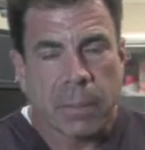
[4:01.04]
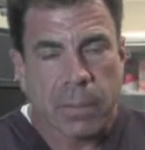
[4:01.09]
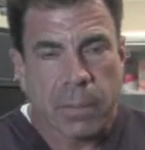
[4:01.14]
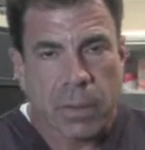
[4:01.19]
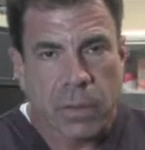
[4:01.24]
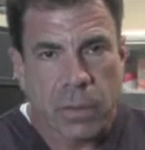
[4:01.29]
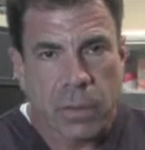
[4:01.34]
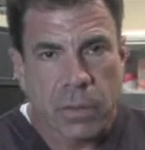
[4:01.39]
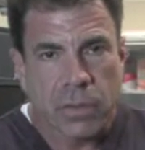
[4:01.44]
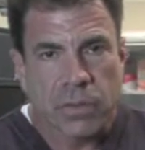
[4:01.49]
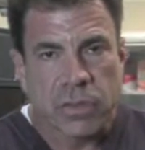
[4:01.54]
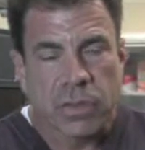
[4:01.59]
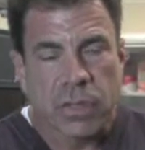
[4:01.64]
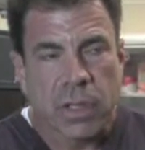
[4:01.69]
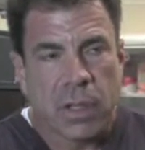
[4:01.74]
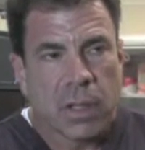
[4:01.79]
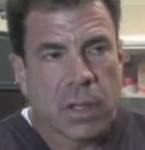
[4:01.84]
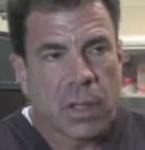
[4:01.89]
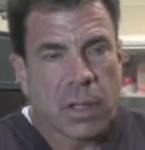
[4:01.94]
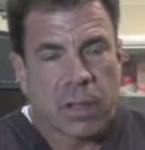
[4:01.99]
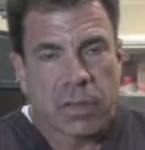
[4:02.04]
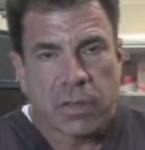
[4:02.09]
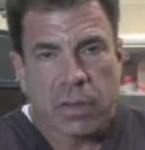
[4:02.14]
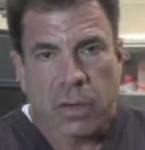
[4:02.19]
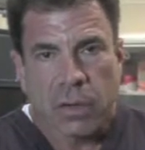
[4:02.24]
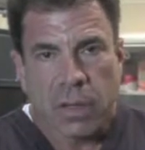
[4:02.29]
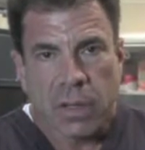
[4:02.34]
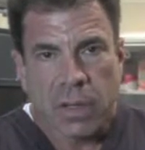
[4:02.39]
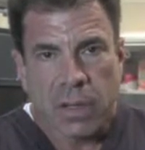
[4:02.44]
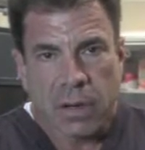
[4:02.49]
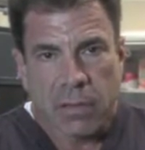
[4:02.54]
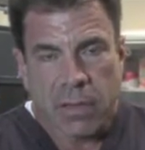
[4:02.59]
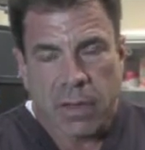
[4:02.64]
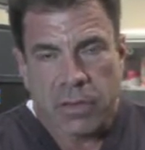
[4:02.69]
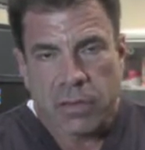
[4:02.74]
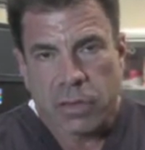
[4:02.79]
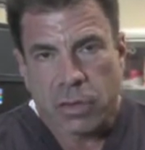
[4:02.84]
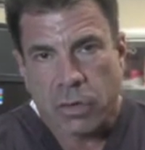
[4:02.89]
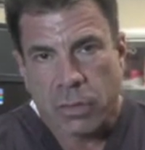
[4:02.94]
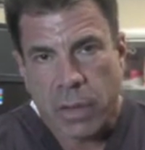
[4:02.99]
approach. Certainly
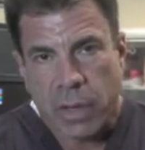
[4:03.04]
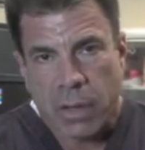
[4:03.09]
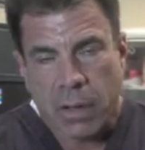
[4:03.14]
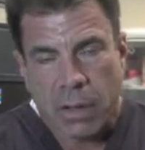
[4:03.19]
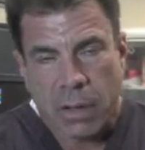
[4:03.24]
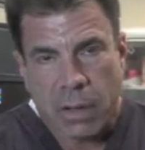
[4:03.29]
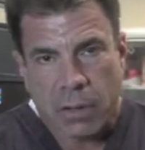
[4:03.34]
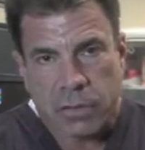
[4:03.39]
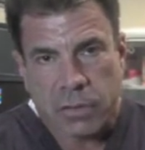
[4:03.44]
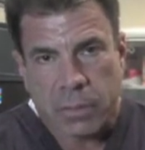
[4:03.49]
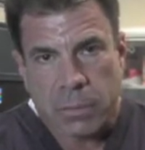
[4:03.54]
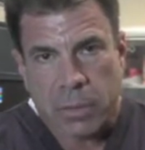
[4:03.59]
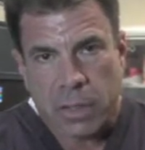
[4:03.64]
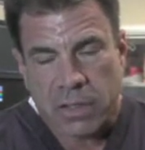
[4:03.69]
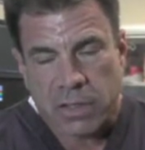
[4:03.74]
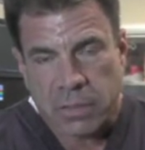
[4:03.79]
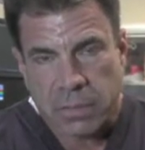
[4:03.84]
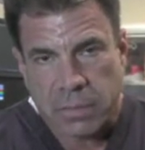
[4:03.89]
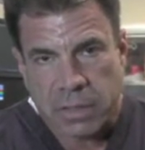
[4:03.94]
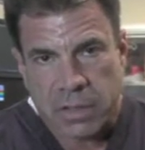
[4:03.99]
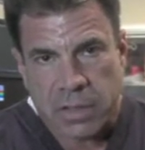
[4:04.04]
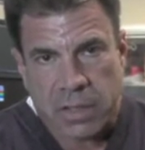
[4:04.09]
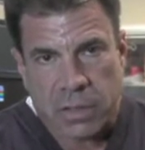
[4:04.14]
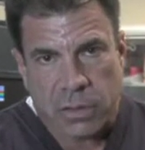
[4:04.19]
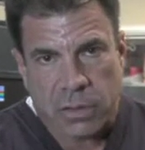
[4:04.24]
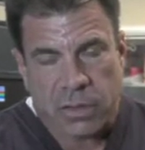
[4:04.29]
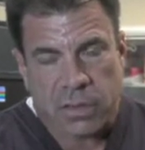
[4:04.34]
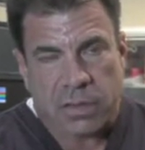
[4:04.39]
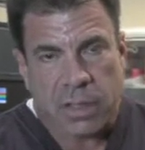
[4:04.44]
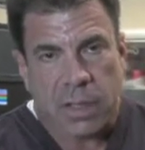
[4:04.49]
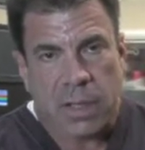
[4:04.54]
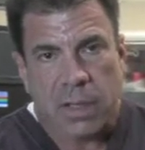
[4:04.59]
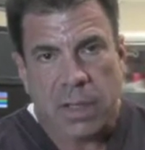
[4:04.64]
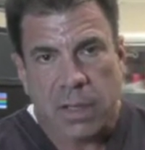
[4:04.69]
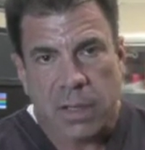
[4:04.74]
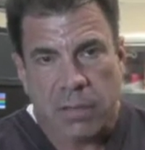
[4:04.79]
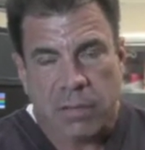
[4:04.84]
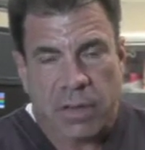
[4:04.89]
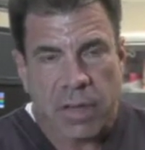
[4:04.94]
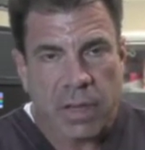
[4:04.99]
interventional radiology brought some skills
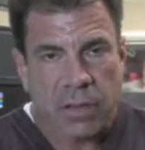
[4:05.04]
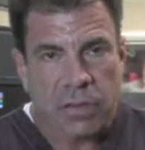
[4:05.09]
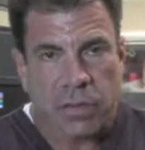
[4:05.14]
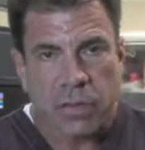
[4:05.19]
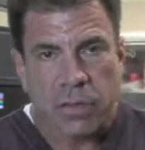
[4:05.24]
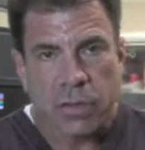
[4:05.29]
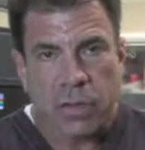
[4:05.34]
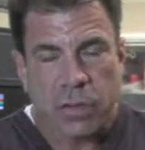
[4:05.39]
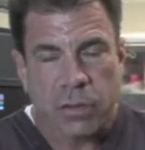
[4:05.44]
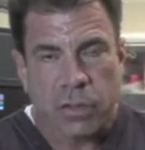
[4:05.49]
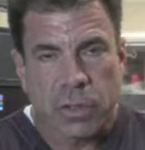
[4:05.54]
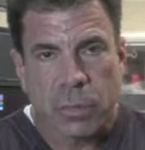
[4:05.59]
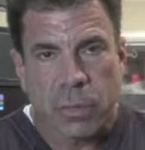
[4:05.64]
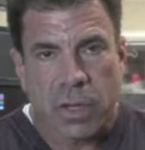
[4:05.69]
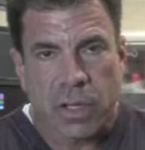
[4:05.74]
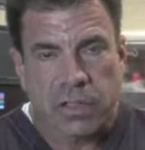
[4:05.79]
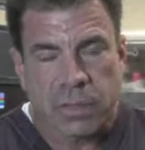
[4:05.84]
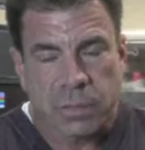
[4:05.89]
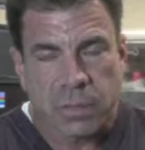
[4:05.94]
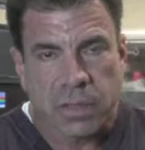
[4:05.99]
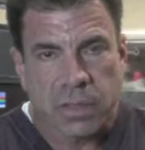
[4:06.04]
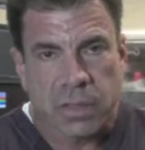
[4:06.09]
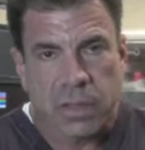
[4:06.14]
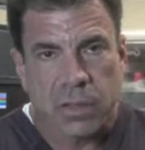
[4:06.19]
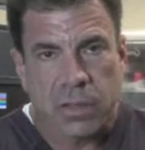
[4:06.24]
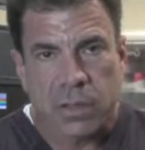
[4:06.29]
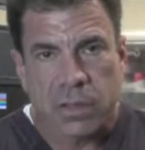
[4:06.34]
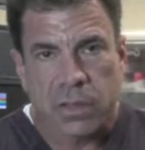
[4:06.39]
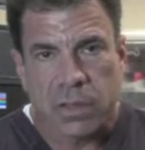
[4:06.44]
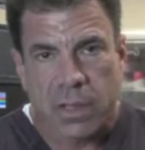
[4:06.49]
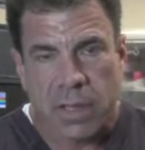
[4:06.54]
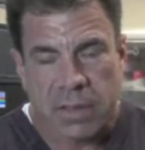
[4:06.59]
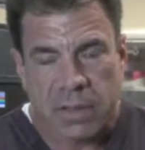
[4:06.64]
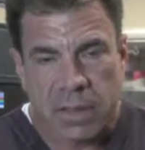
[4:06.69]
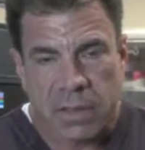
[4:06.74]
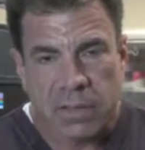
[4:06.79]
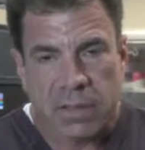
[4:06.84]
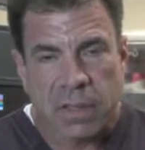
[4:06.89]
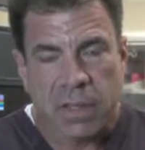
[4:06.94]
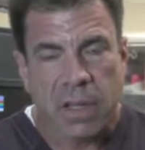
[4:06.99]
today and vascular surgery brought some skills and I
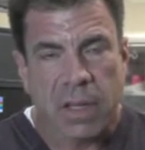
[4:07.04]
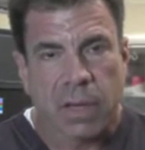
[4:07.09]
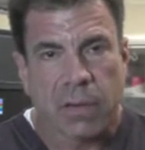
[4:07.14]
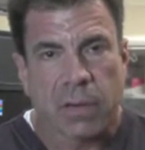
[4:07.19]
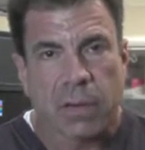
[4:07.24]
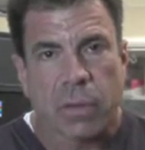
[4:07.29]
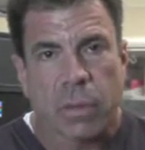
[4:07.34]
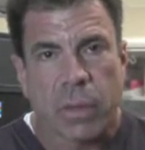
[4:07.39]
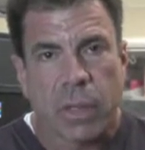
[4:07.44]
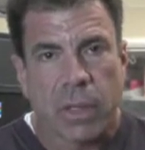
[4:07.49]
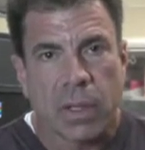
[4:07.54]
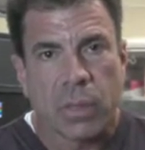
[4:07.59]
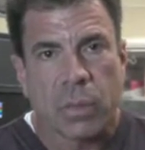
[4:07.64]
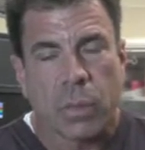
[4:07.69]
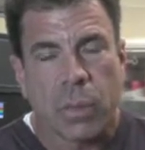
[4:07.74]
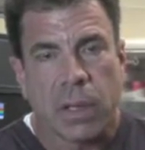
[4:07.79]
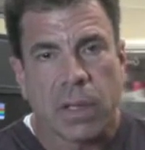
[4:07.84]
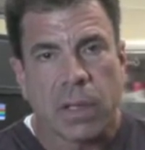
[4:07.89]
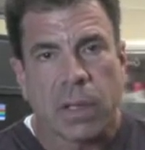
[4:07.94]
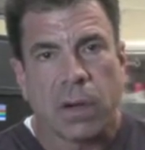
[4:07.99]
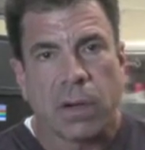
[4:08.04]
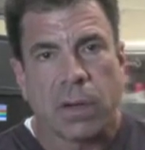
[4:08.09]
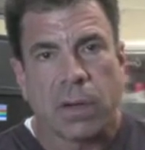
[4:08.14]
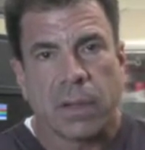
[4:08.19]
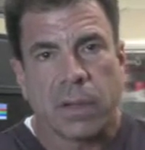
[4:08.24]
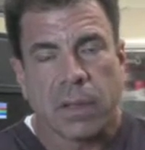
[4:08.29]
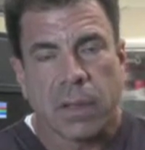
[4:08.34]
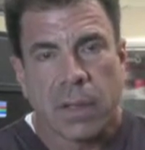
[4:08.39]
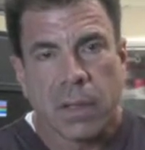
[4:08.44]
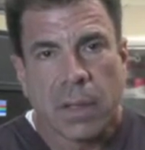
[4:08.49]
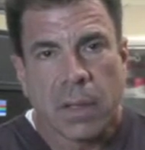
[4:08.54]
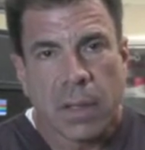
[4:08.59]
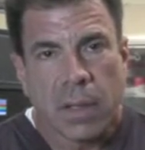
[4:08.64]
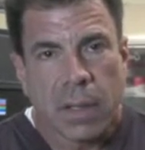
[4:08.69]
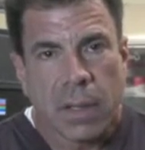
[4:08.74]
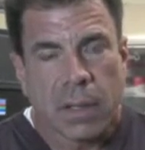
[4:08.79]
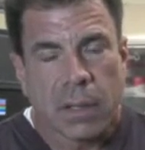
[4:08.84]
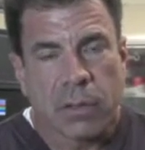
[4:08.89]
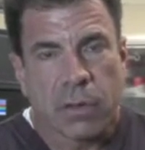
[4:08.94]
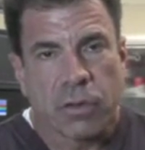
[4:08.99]
think together we, we learned
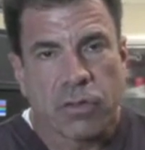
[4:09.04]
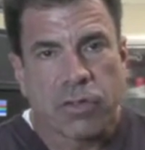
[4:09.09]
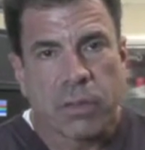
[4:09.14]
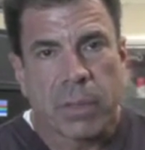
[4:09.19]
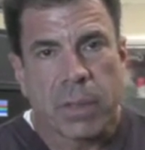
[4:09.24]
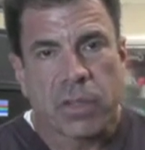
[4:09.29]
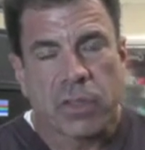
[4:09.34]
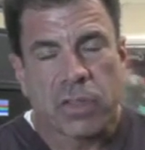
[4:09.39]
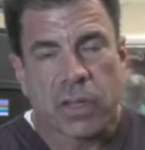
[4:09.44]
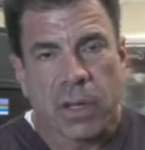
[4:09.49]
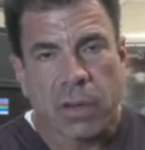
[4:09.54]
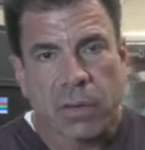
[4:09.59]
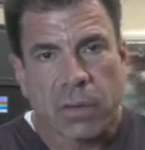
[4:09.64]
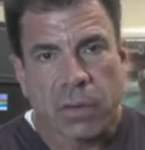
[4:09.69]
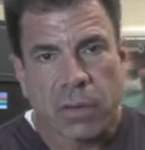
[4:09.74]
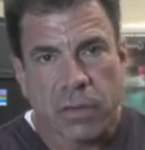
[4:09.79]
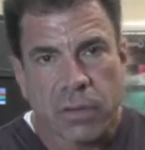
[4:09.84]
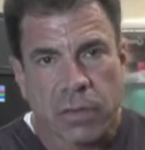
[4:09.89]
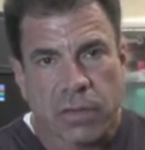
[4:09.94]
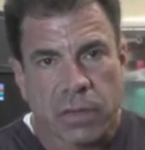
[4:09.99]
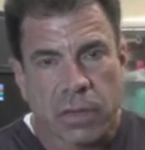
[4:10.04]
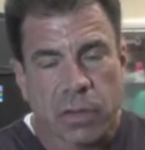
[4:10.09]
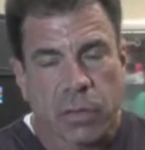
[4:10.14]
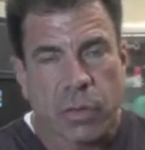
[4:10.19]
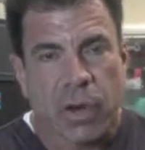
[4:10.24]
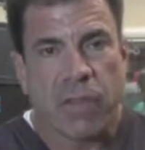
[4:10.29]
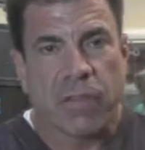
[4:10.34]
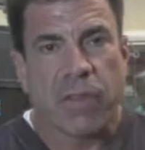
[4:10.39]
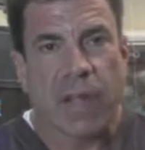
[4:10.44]
and learned from each other. There's great